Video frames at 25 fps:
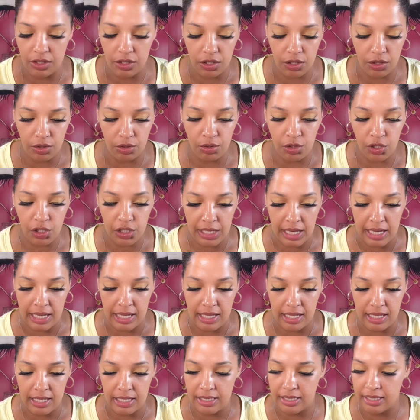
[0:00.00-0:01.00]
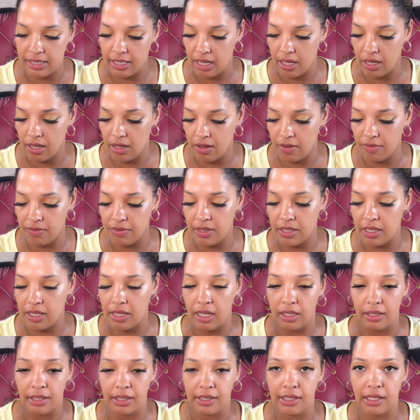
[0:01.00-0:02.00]
two shades of the
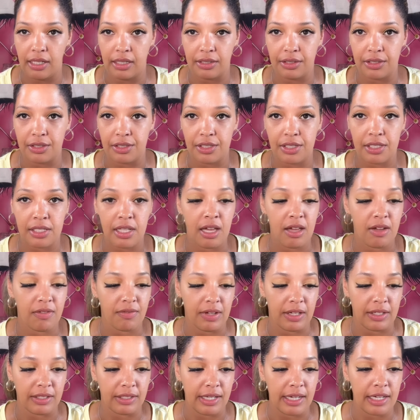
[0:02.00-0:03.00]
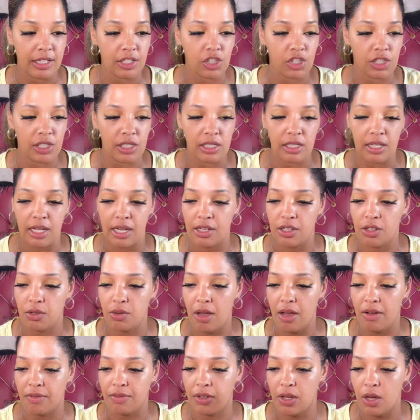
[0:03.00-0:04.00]
LA Colors foundation. I do
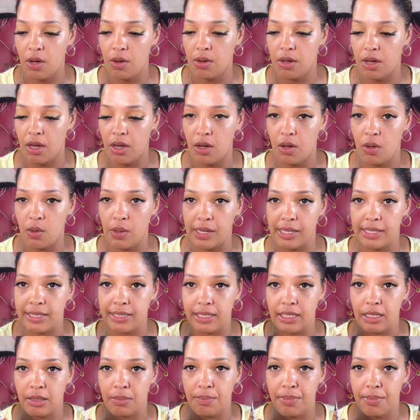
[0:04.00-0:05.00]
have Cocoa and Deep